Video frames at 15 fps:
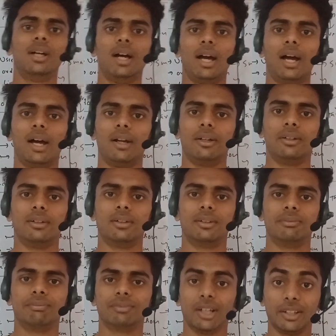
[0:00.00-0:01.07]
And
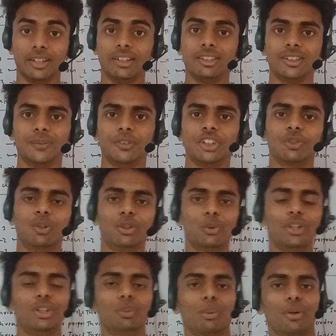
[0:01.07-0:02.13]
again, if this one
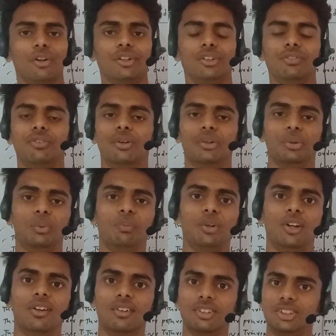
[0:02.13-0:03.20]
going to productive for you, if you
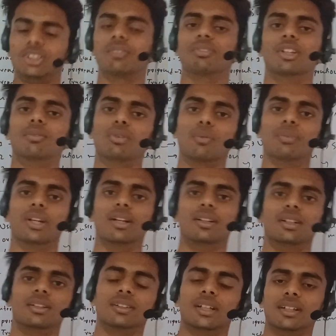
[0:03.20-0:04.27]
learn something from there,
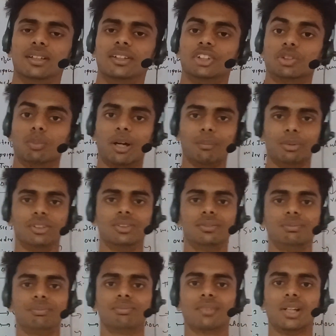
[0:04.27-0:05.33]
then it's my pleasure.
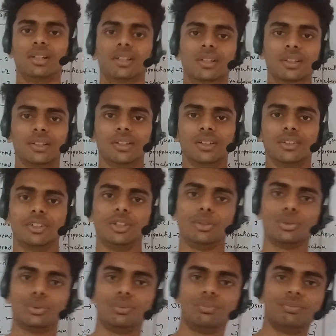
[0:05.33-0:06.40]
See you
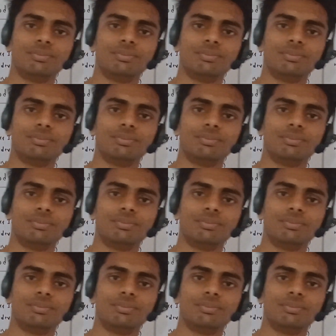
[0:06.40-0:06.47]
soon.